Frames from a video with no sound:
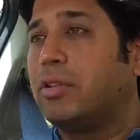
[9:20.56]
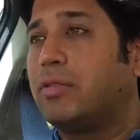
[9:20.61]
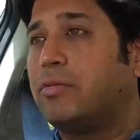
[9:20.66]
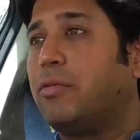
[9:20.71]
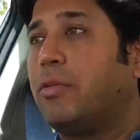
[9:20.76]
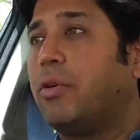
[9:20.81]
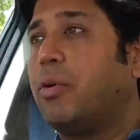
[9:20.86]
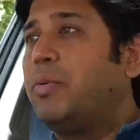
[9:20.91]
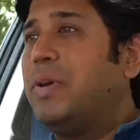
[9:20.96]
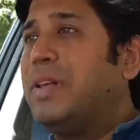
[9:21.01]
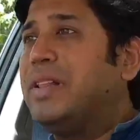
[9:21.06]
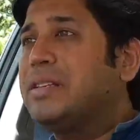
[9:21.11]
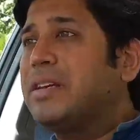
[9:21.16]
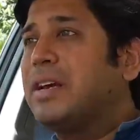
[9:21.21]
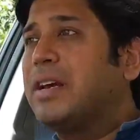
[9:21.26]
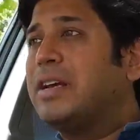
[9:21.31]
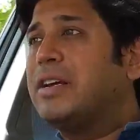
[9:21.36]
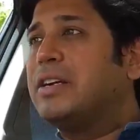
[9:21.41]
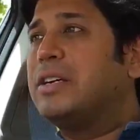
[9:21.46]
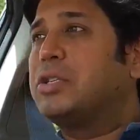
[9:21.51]
4 wheels.
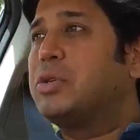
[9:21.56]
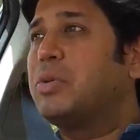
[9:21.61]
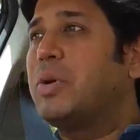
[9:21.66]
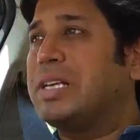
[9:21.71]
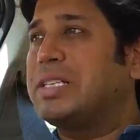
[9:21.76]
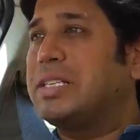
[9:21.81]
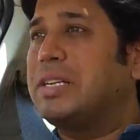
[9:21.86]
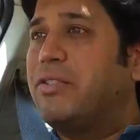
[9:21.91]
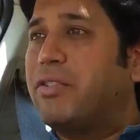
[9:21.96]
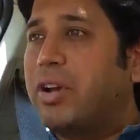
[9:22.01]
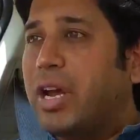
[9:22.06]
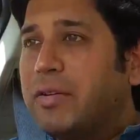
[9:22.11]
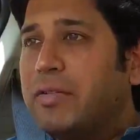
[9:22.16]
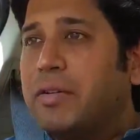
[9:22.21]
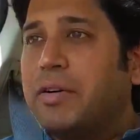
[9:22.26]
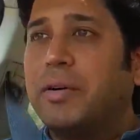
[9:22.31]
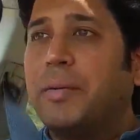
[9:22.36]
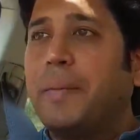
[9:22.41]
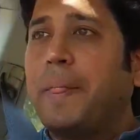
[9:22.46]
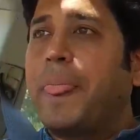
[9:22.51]
So as a
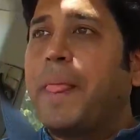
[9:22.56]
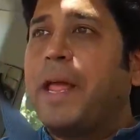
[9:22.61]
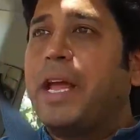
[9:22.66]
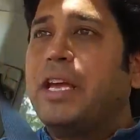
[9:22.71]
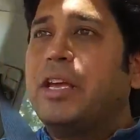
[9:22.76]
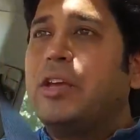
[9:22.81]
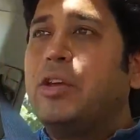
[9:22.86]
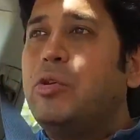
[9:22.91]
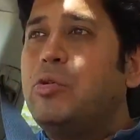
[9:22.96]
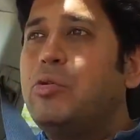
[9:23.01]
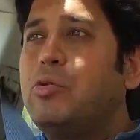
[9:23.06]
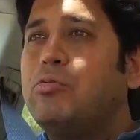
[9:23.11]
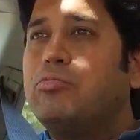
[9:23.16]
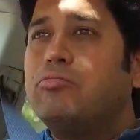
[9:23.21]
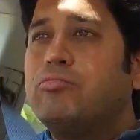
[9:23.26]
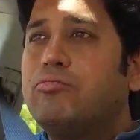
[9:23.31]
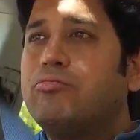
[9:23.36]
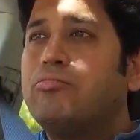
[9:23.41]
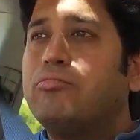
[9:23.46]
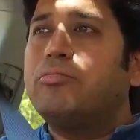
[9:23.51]
driver,
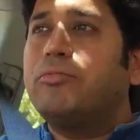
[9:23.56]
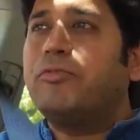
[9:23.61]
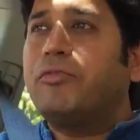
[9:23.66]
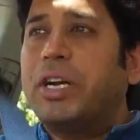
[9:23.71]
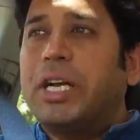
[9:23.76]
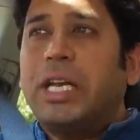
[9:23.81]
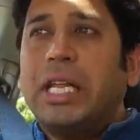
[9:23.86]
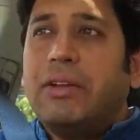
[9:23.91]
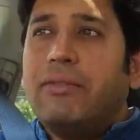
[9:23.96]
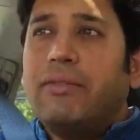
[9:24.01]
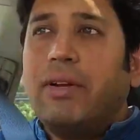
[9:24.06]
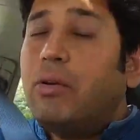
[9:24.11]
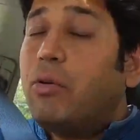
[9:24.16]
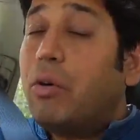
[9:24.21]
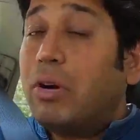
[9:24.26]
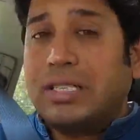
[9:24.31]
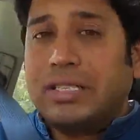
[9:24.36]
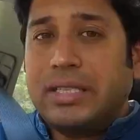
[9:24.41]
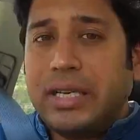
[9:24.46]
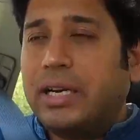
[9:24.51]
fatigue will
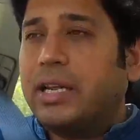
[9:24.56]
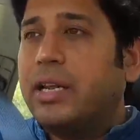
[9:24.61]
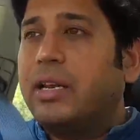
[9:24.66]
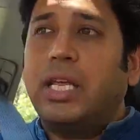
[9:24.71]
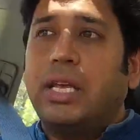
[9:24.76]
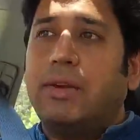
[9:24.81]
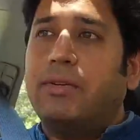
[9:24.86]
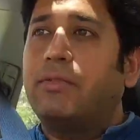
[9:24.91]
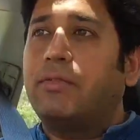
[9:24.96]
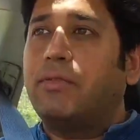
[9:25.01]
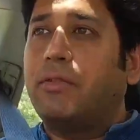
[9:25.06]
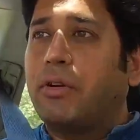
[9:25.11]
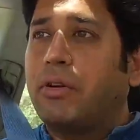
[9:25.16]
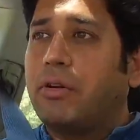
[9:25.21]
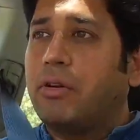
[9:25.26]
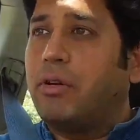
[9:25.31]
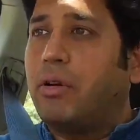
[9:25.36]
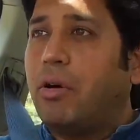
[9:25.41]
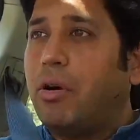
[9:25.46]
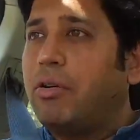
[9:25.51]
not set in even for
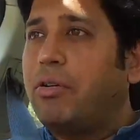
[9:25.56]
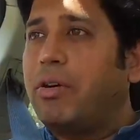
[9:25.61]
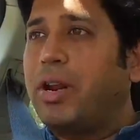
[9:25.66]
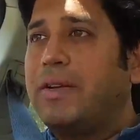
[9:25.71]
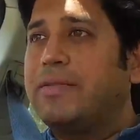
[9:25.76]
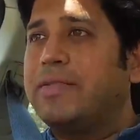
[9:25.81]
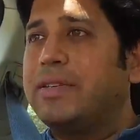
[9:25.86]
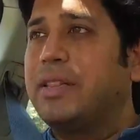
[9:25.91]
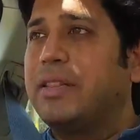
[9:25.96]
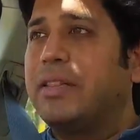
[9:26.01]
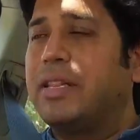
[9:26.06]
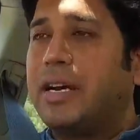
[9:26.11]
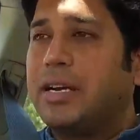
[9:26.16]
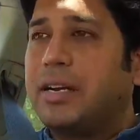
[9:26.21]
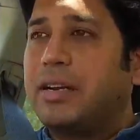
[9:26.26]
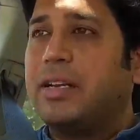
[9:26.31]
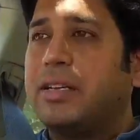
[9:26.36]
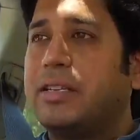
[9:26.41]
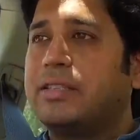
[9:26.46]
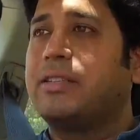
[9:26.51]
long drives, and that
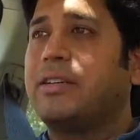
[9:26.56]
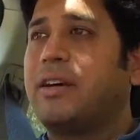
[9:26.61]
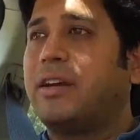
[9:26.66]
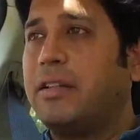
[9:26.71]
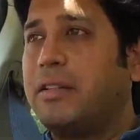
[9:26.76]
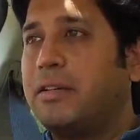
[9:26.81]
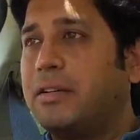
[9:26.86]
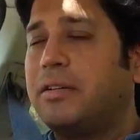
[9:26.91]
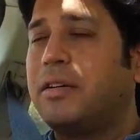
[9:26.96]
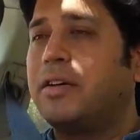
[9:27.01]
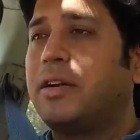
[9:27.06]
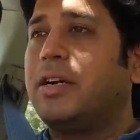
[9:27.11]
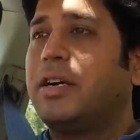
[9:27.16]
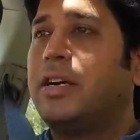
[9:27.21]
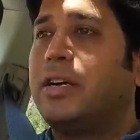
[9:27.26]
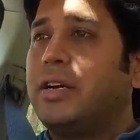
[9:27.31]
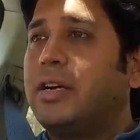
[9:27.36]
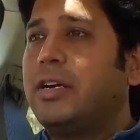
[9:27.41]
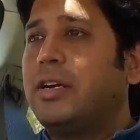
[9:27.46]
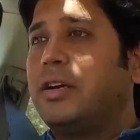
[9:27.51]
is another
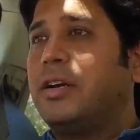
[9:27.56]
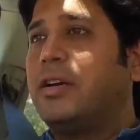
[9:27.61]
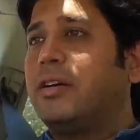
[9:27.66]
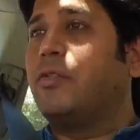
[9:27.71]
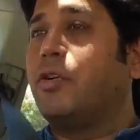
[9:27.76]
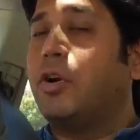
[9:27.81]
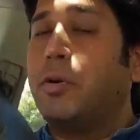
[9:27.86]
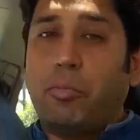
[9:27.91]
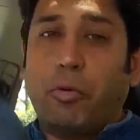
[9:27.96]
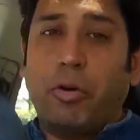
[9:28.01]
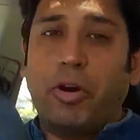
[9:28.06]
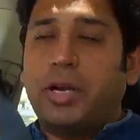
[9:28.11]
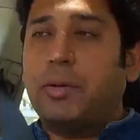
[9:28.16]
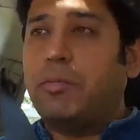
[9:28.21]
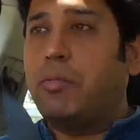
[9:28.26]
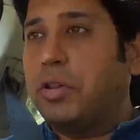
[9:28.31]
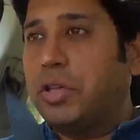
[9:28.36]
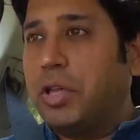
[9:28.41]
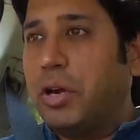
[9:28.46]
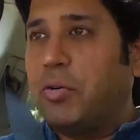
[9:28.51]
good point
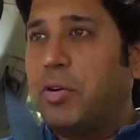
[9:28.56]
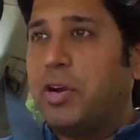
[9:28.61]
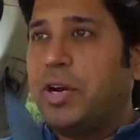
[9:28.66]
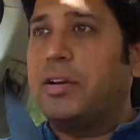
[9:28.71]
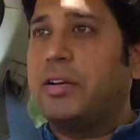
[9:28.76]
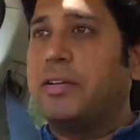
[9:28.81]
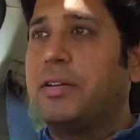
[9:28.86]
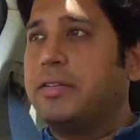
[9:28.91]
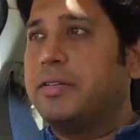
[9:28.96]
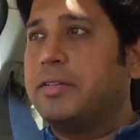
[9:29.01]
about the Outlander.